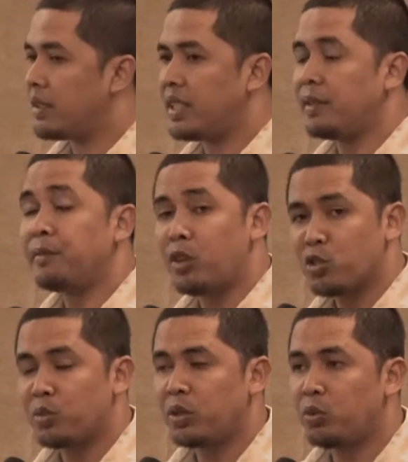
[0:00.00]
the
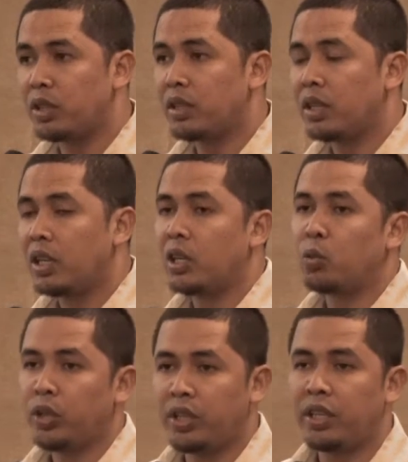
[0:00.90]
enforcement work,
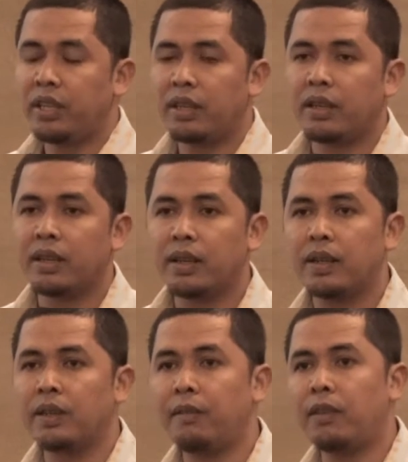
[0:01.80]
we did
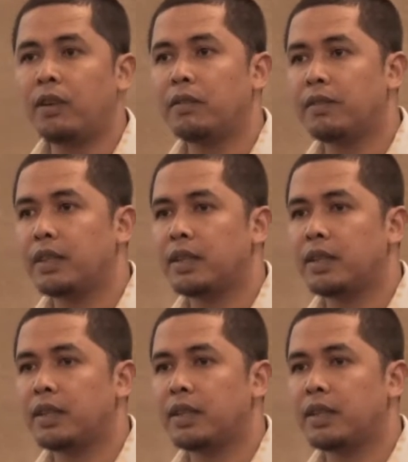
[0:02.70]
involve